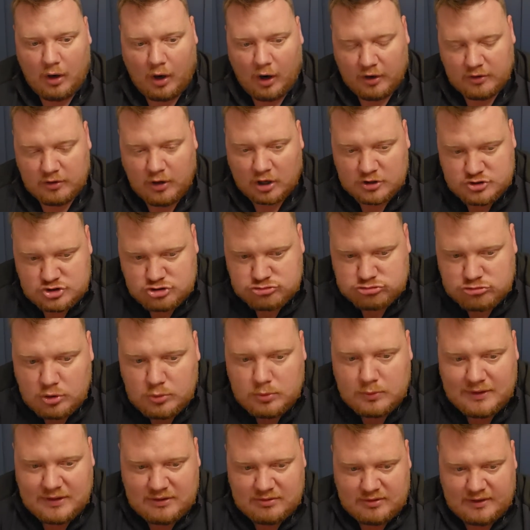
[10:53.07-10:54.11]
I
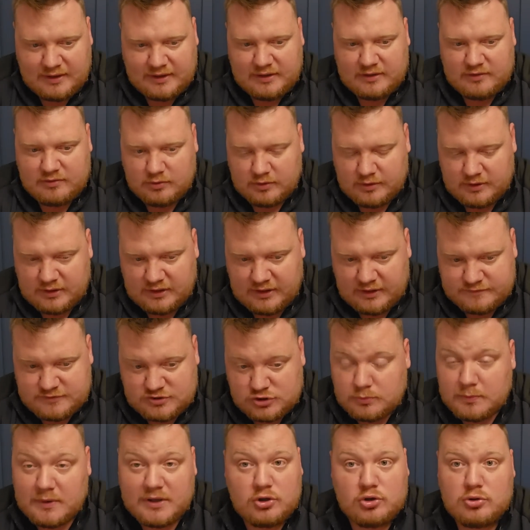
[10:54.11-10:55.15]
truly think that if
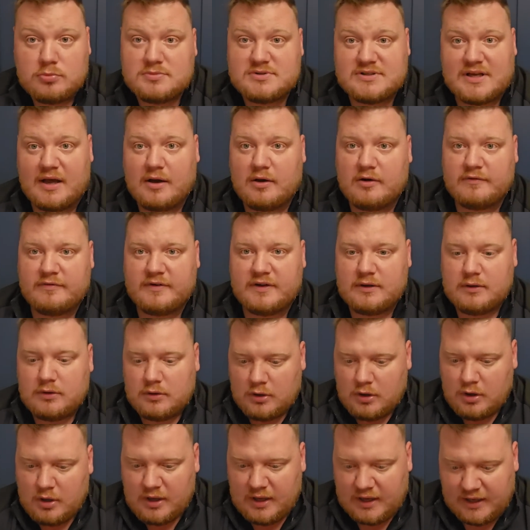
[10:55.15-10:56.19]
something comes out of it,
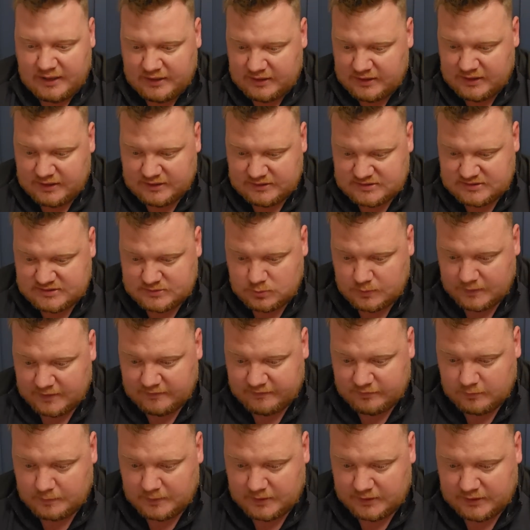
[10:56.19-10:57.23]
it needs to
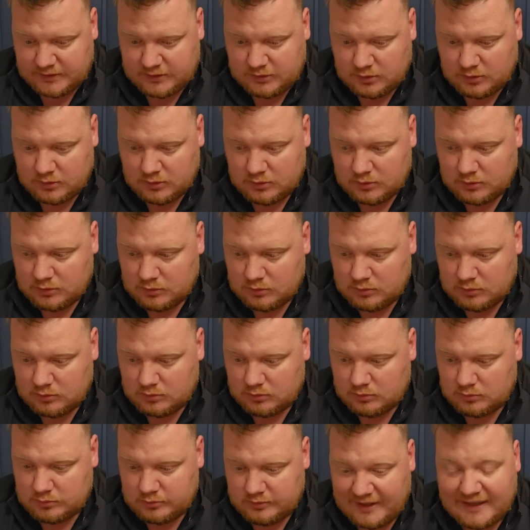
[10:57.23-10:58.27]
either be
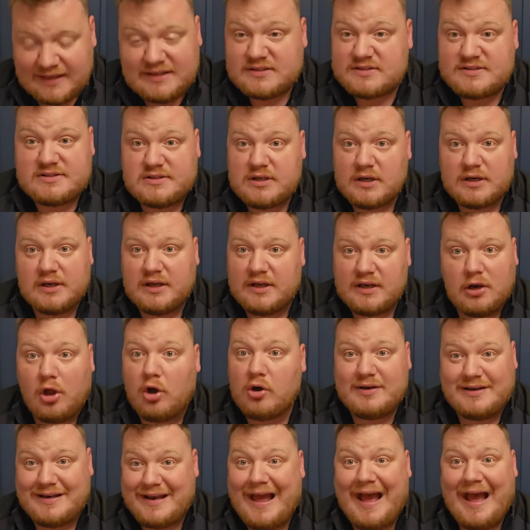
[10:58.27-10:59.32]
instantly,
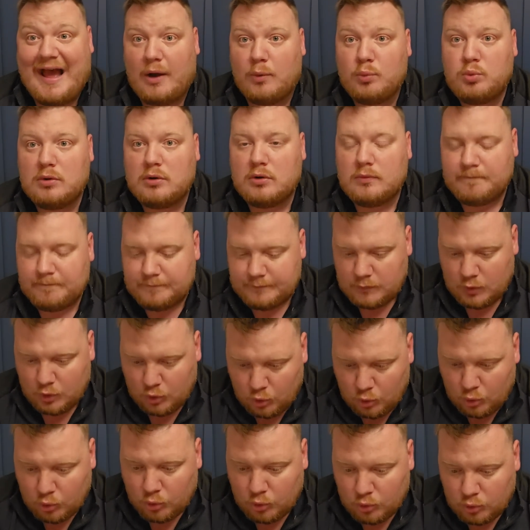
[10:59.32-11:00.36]
like now,
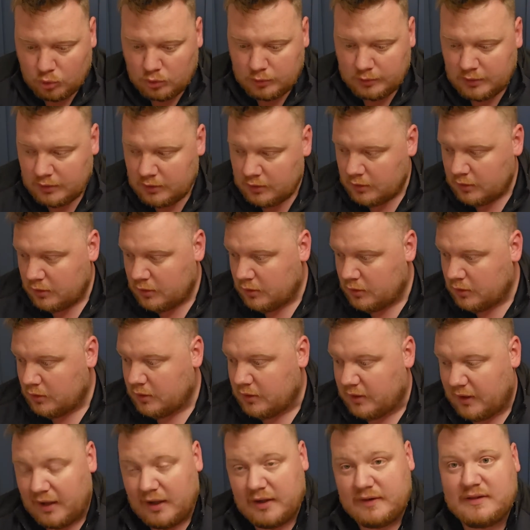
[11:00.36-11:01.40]
or
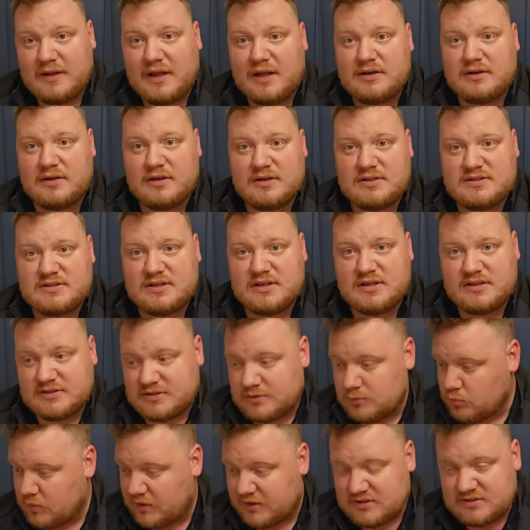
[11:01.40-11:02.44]
at the end of the
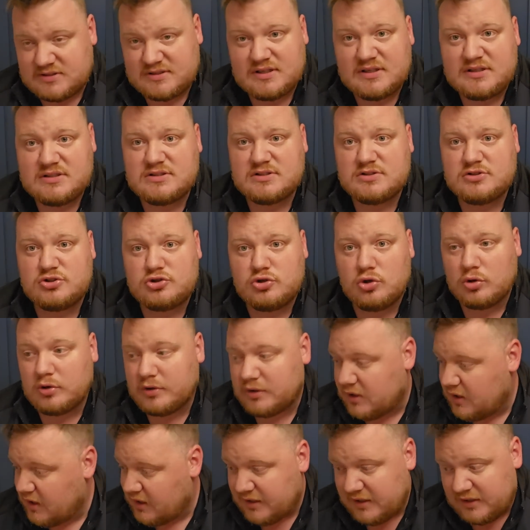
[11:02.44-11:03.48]
season when the season's
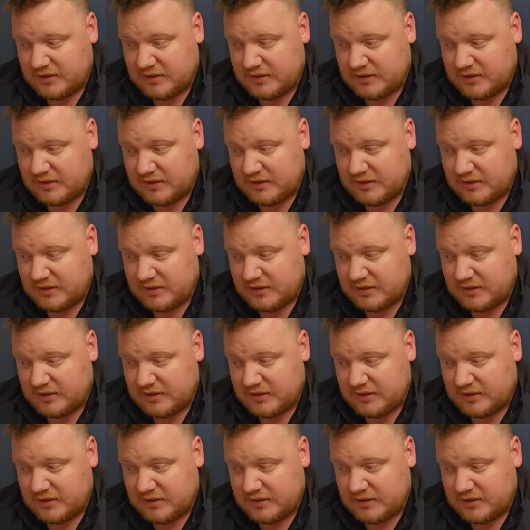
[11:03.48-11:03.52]
done and